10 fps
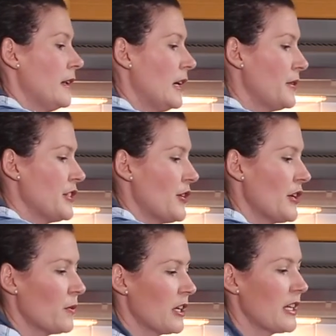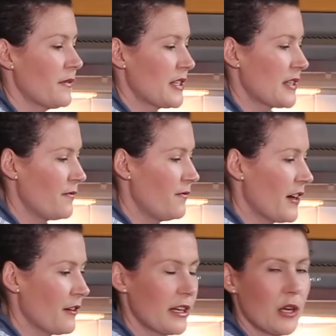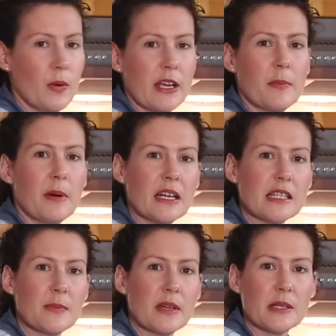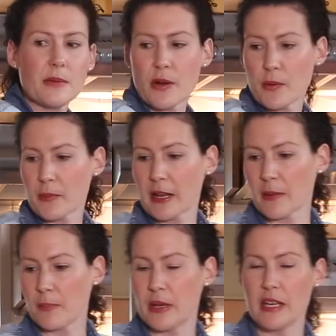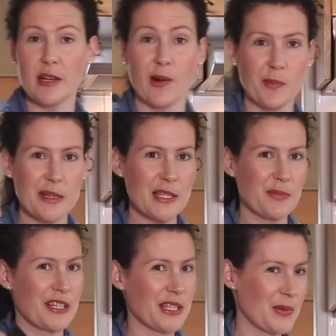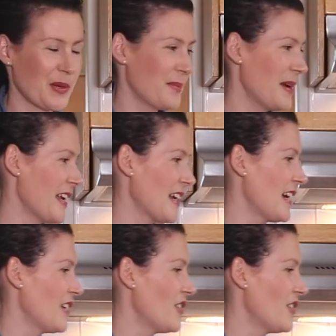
Now we only want to give this a very quick buzz because we don't want to make pea hummus. We just want to make a